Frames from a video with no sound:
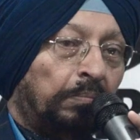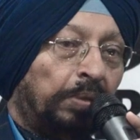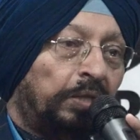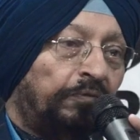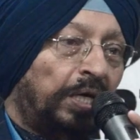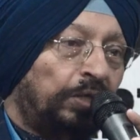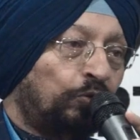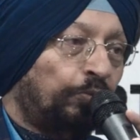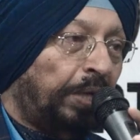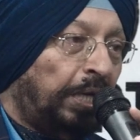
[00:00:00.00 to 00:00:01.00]
But the way
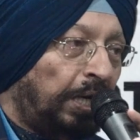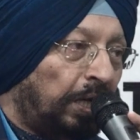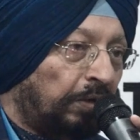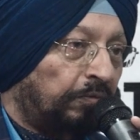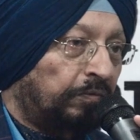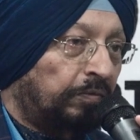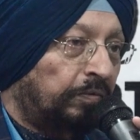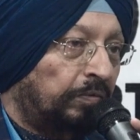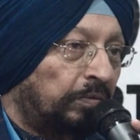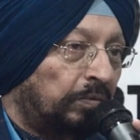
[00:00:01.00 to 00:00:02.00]
you behave,
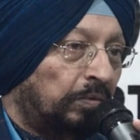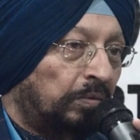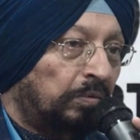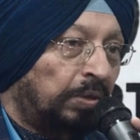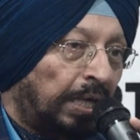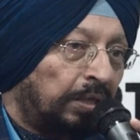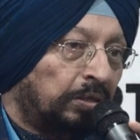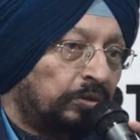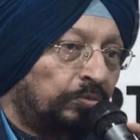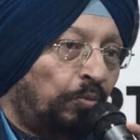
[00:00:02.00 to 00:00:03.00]
that
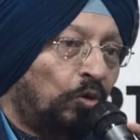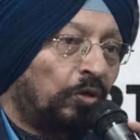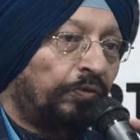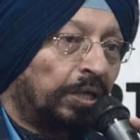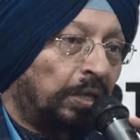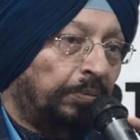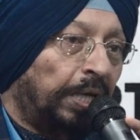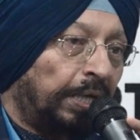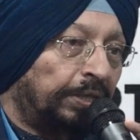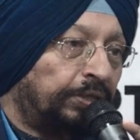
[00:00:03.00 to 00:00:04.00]
is more of a
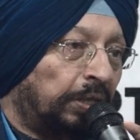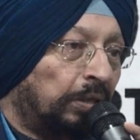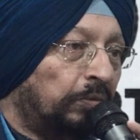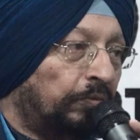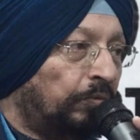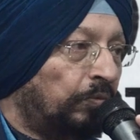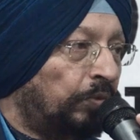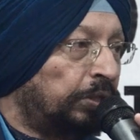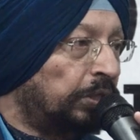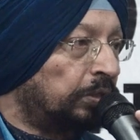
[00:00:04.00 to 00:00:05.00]
communication,
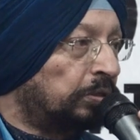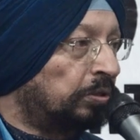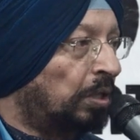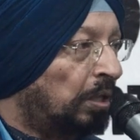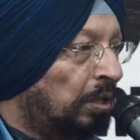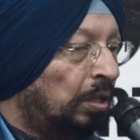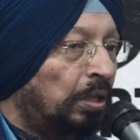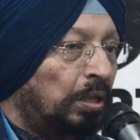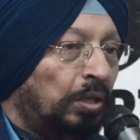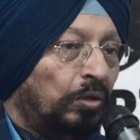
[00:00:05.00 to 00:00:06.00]
which is
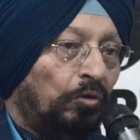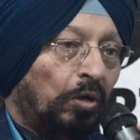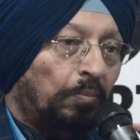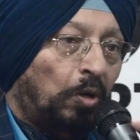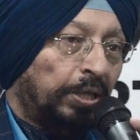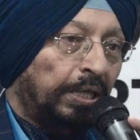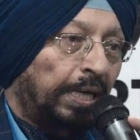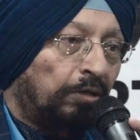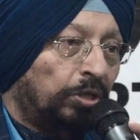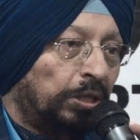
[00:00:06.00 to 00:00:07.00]
your body
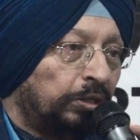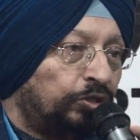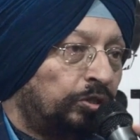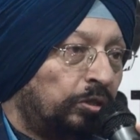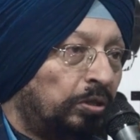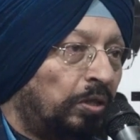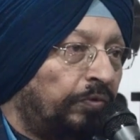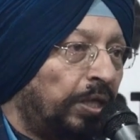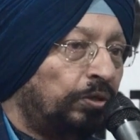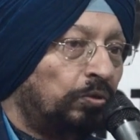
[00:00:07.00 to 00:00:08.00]
language,
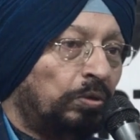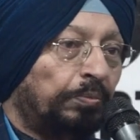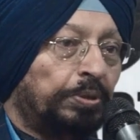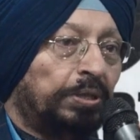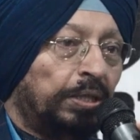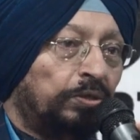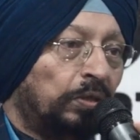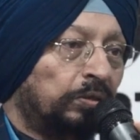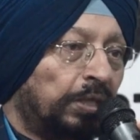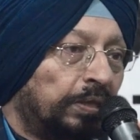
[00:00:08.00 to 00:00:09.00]
the way you represent
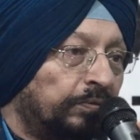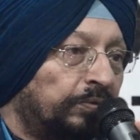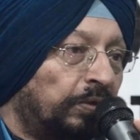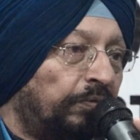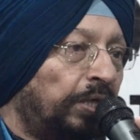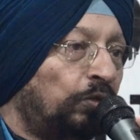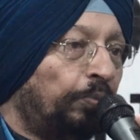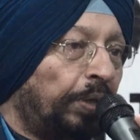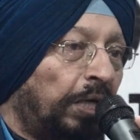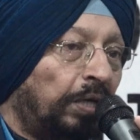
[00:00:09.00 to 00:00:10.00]
yourself, the way
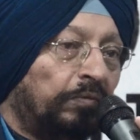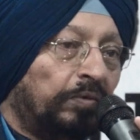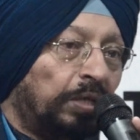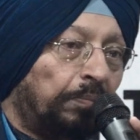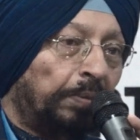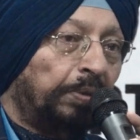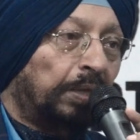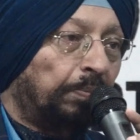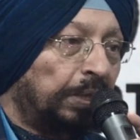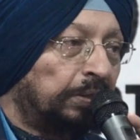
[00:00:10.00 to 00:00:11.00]
you behave in the
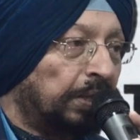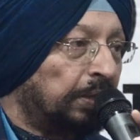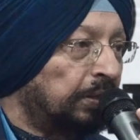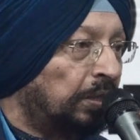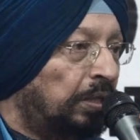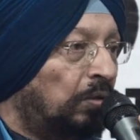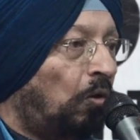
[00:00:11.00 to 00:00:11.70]
public places.